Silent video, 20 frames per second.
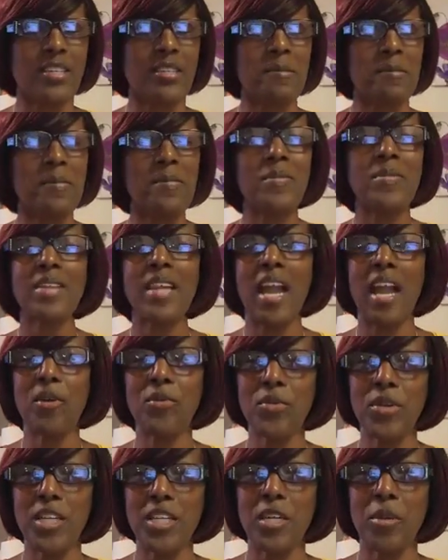I
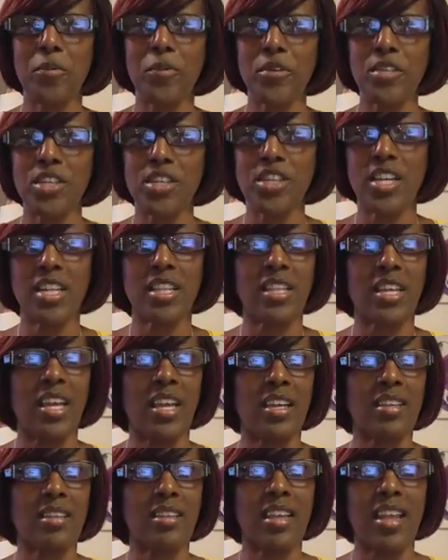really appreciate
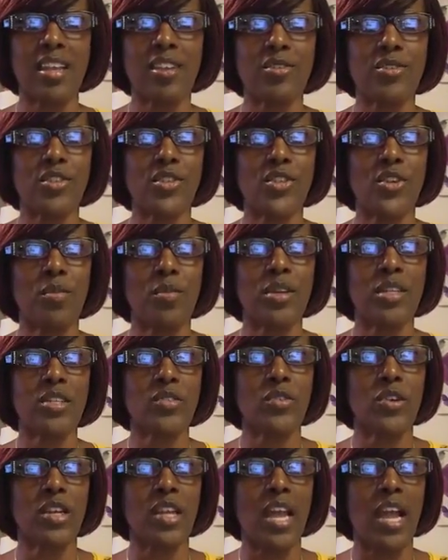that. Thank you so much
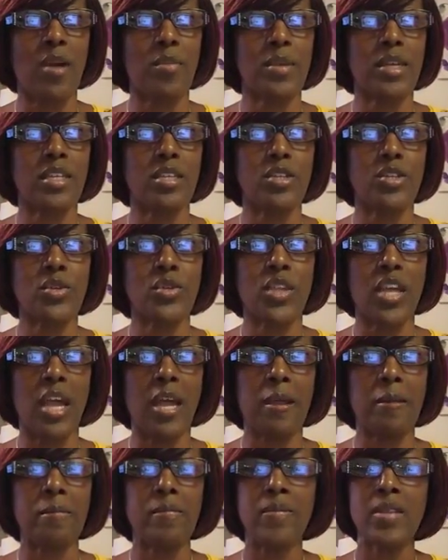for allowing me to do
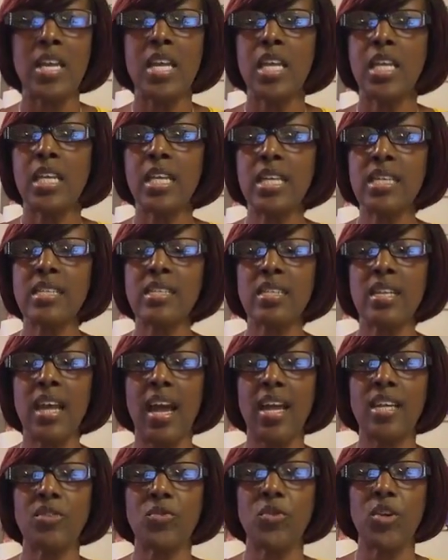that. Listen,
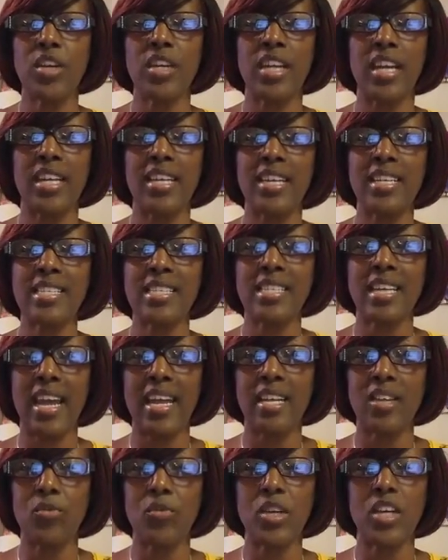guys, we're getting
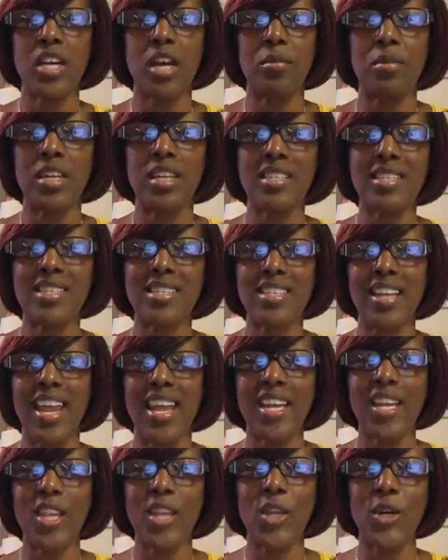excited. We're coming to
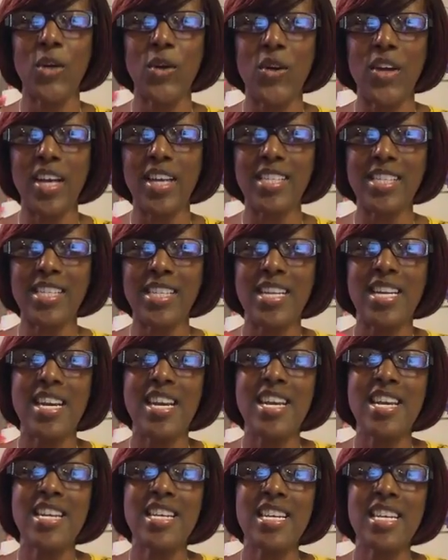St. Louis
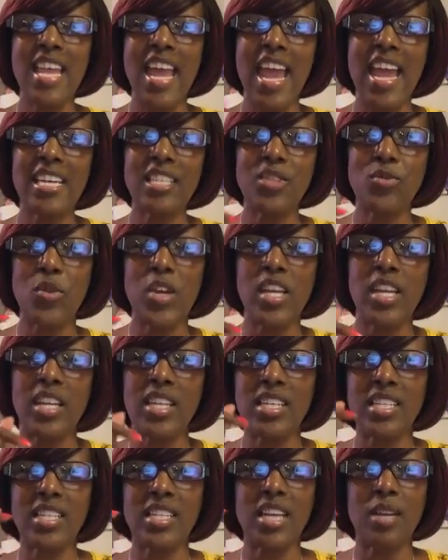last weekend
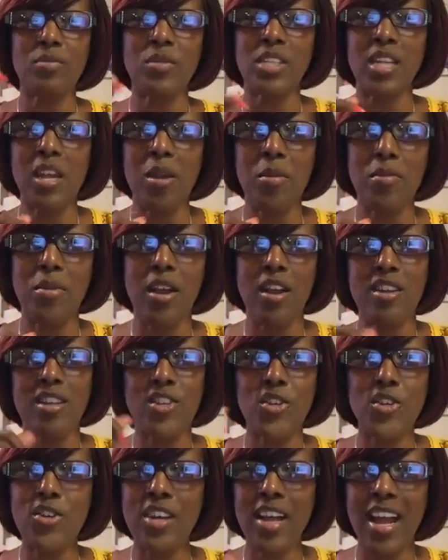in September.
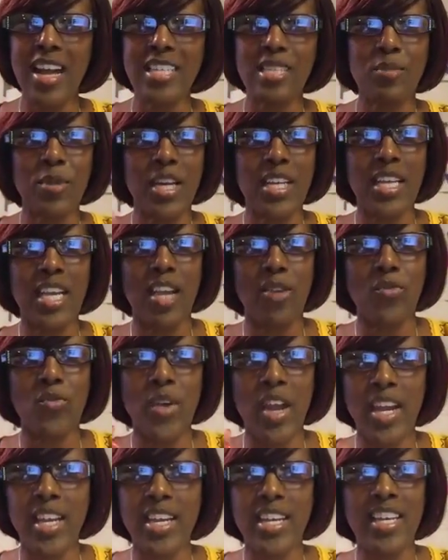You guys better get
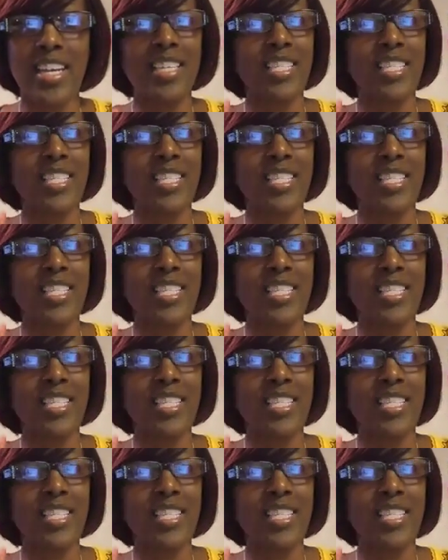ready.